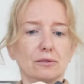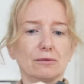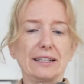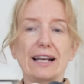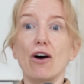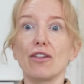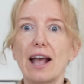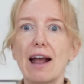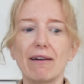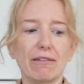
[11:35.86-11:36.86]
and you get all the
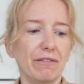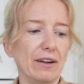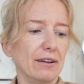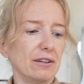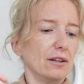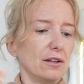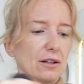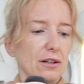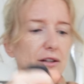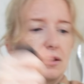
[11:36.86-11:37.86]
air out of it
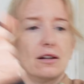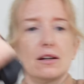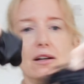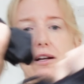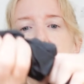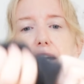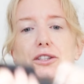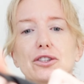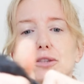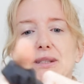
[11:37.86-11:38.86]
and
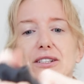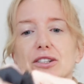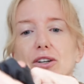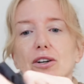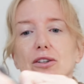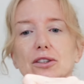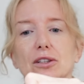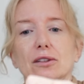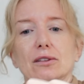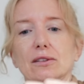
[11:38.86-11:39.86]
just be stored
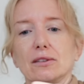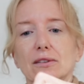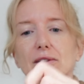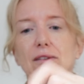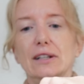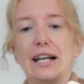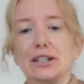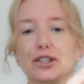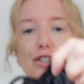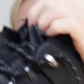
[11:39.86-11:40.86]
in
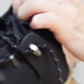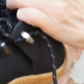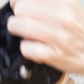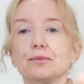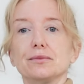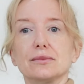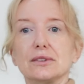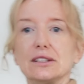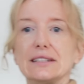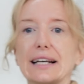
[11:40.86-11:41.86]
your shoe,
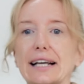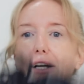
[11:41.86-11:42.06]
taking